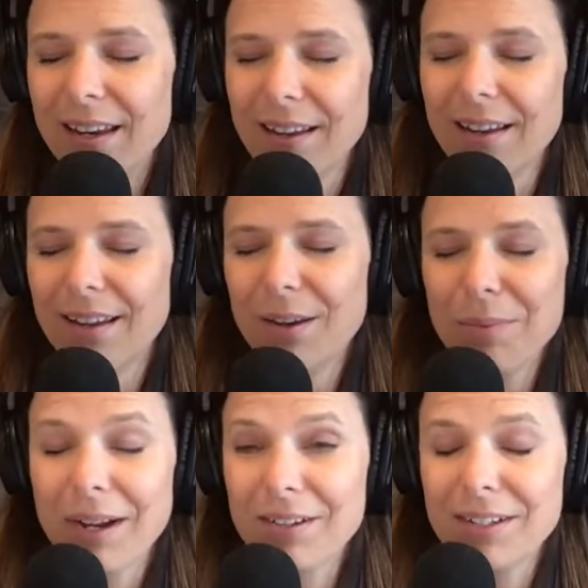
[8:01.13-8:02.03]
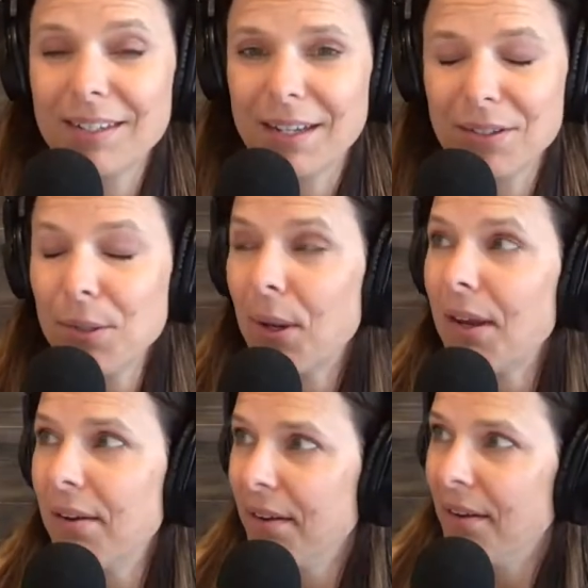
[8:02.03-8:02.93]
Oh my gosh, this sounds so
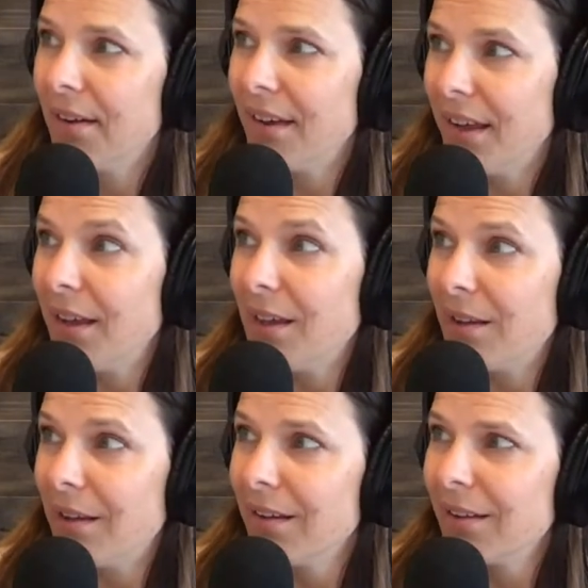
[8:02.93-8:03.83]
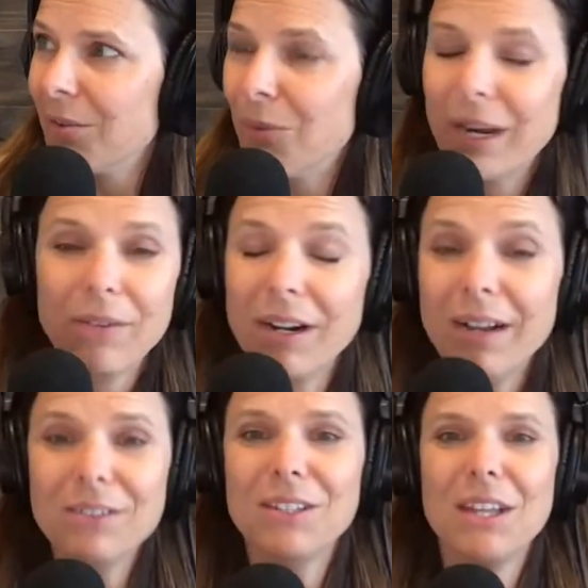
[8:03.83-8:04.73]
good. Whatever
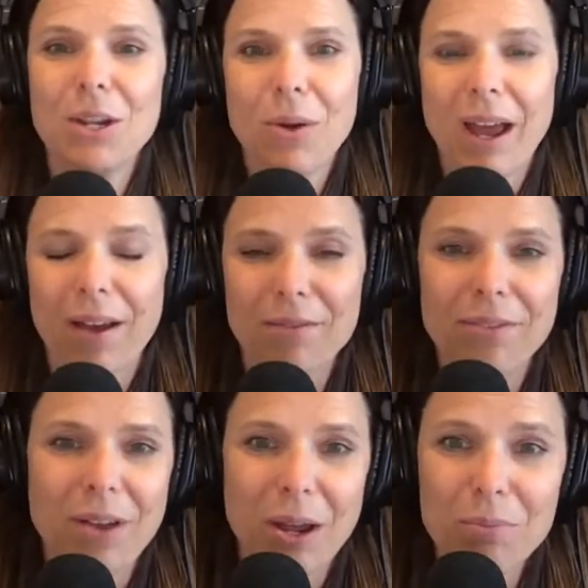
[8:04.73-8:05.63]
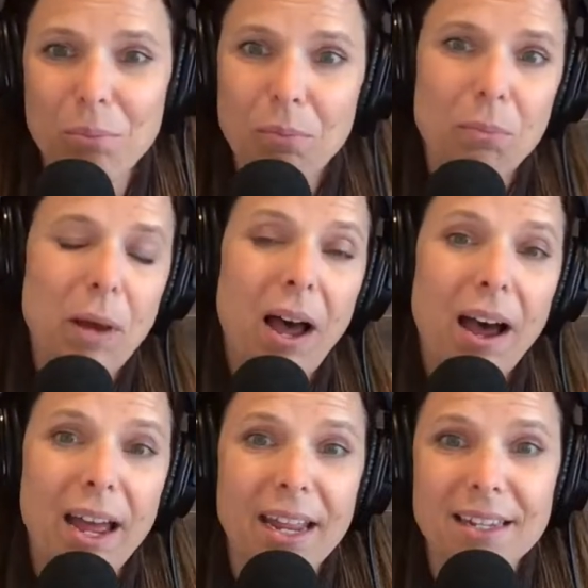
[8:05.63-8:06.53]
else that you have,
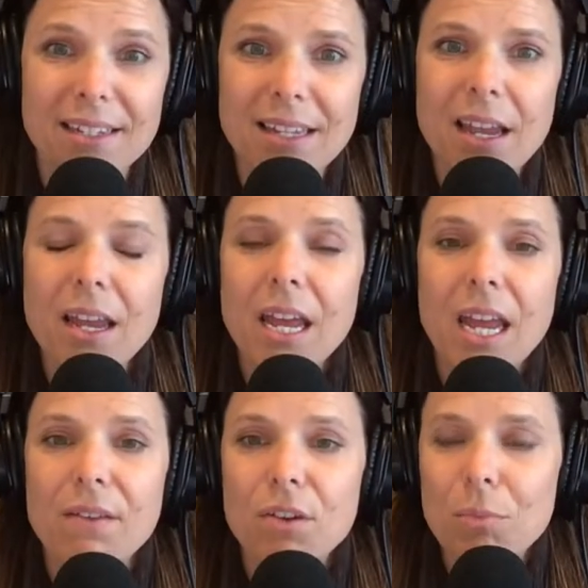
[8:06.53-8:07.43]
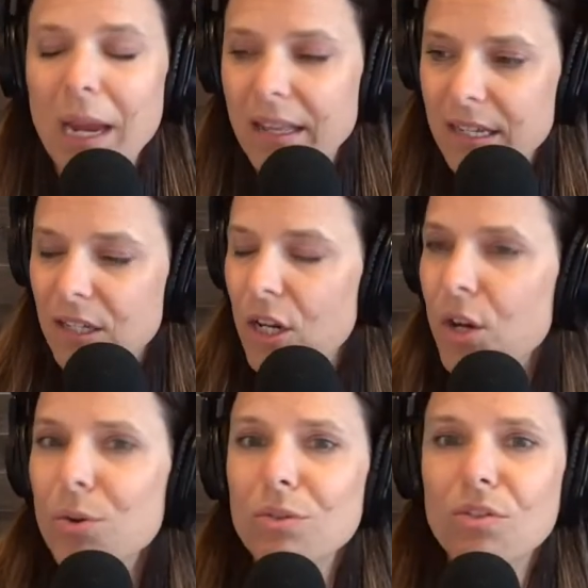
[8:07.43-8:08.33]
pies. If you made this
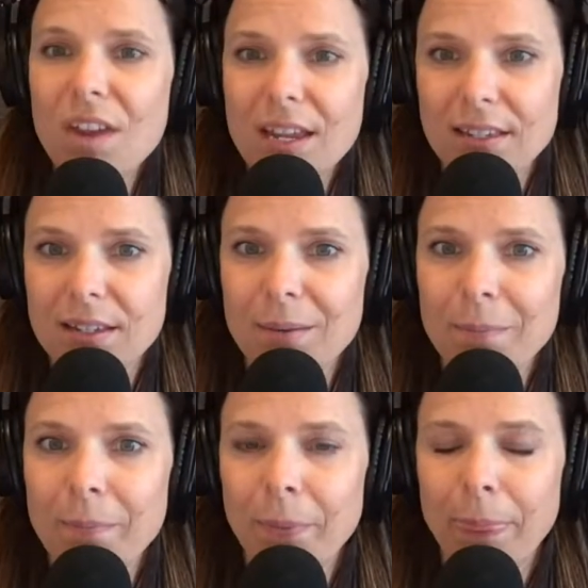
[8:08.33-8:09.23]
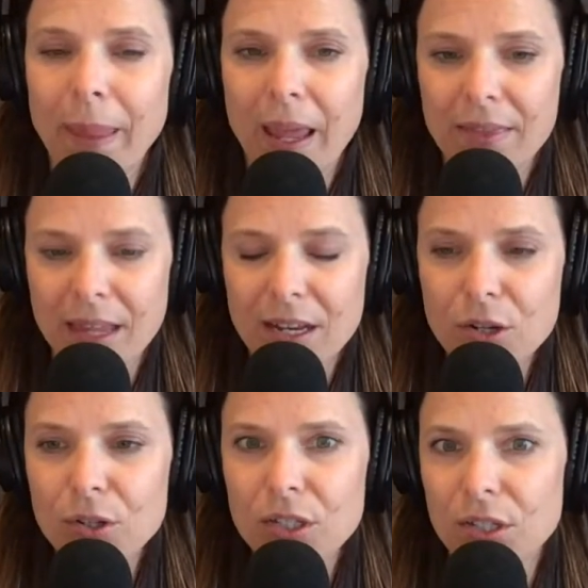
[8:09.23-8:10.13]
huge feast and then you
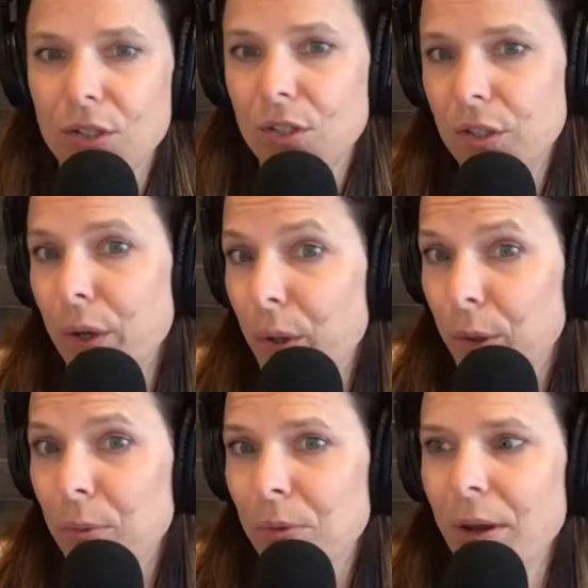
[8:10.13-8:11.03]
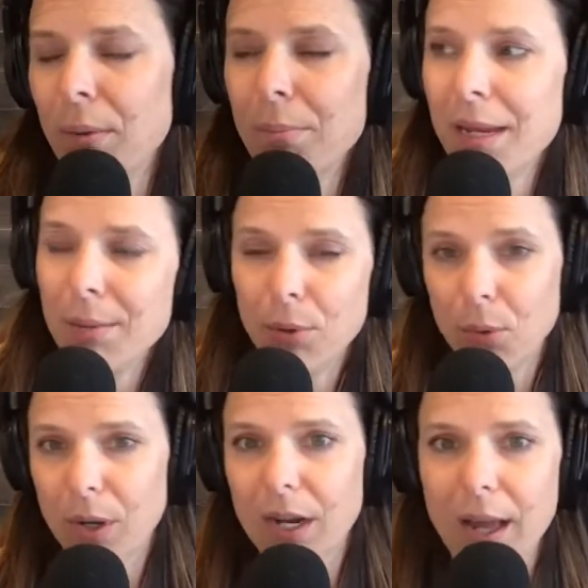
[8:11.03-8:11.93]
just assumed people
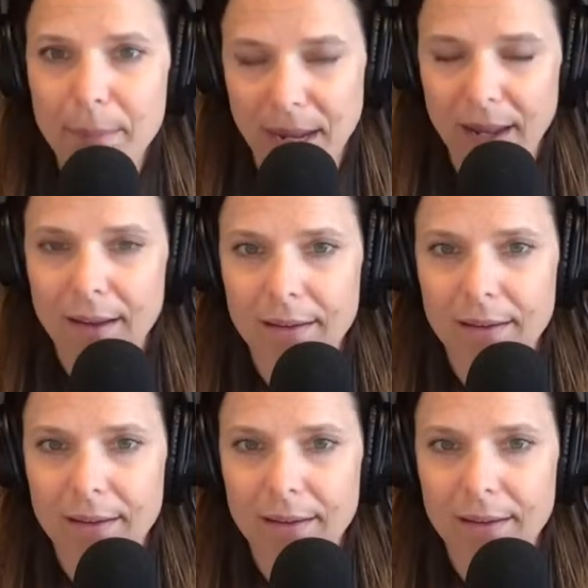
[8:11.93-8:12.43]
were coming,